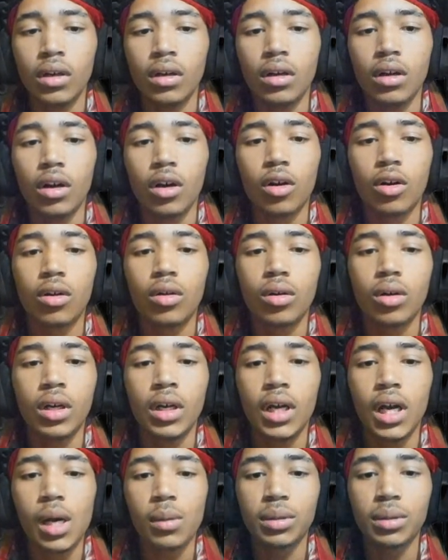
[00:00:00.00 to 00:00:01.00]
Oh,
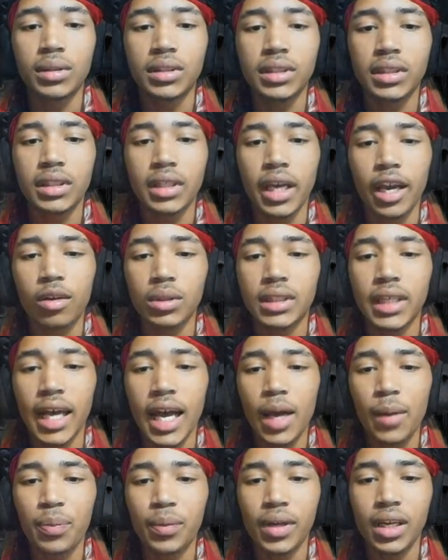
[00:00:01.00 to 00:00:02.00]
I'm scared. What's
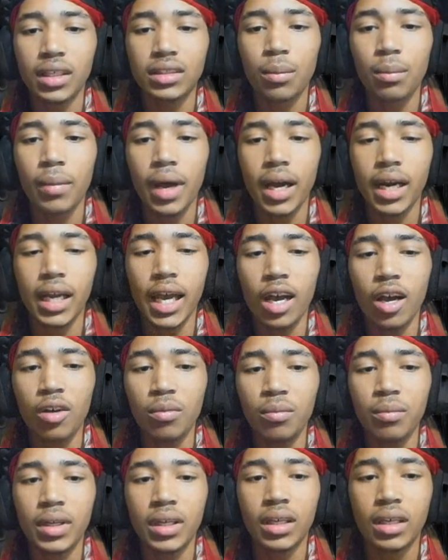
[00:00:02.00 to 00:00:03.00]
happening? Somebody help
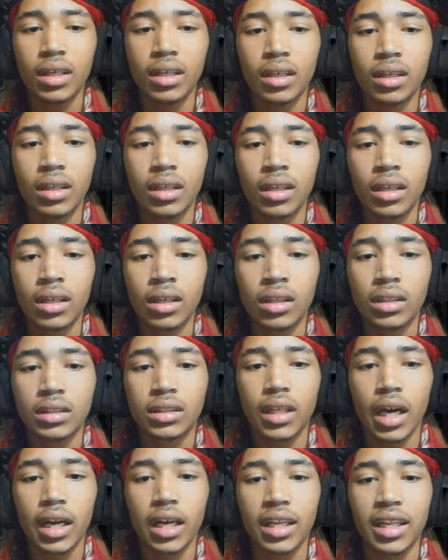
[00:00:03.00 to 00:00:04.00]
me.
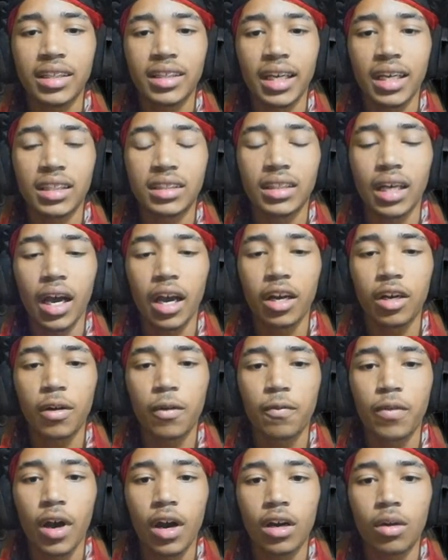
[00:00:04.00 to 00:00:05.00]
Suddenly, the entire
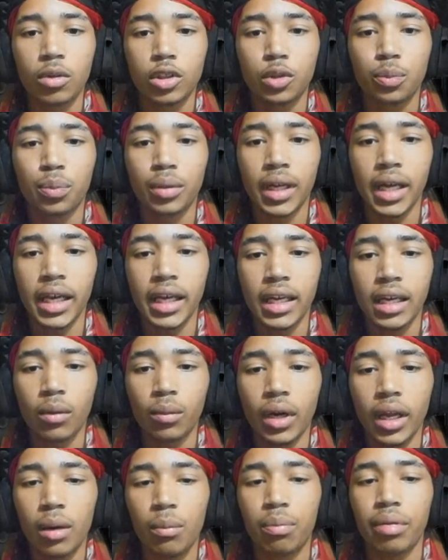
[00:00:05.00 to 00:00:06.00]
Nirvana was blanketed
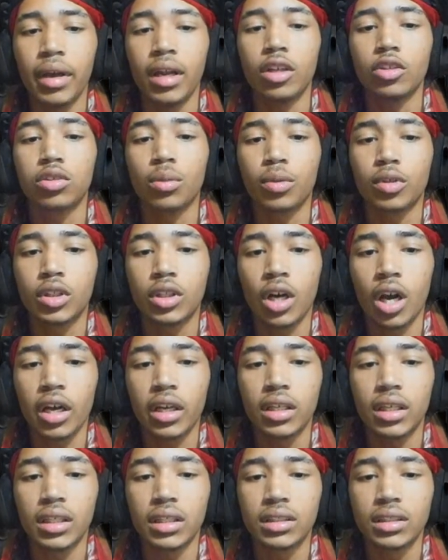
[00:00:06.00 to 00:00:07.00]
with impenetrable
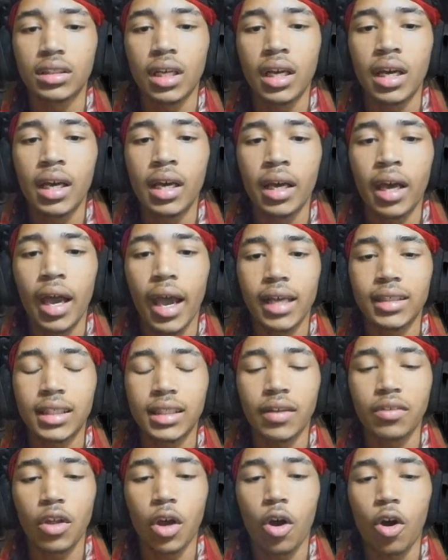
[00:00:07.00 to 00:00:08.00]
darkness. It's as
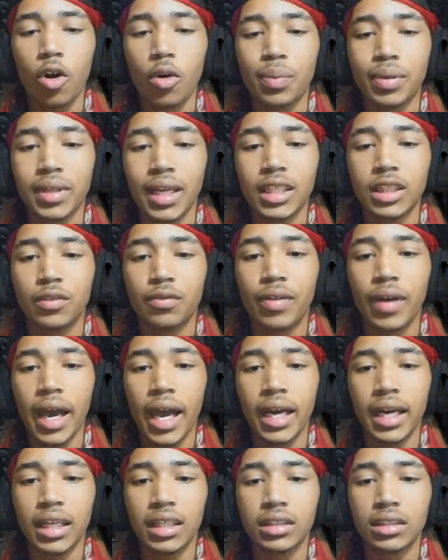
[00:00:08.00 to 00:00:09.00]
if the whole place
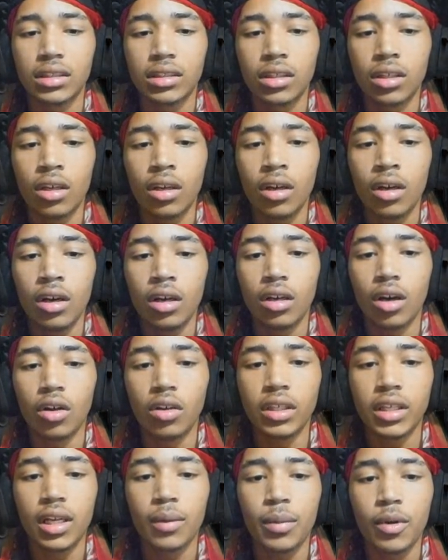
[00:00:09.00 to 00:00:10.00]
vanished,
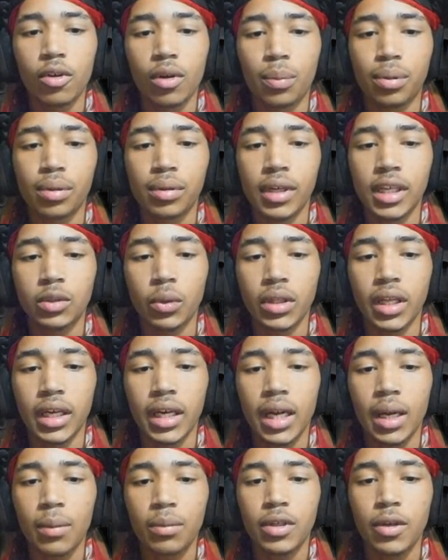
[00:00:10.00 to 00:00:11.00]
only to be replaced with an
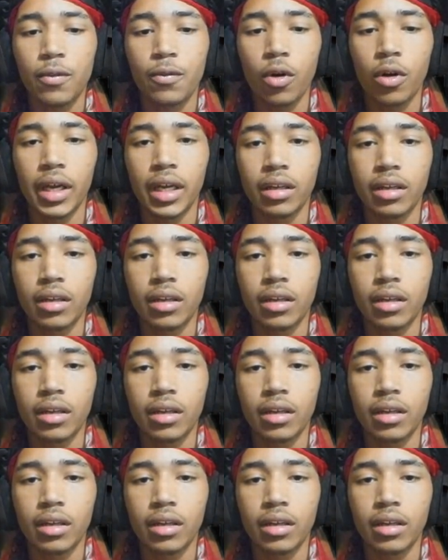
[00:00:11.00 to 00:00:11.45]
empty void.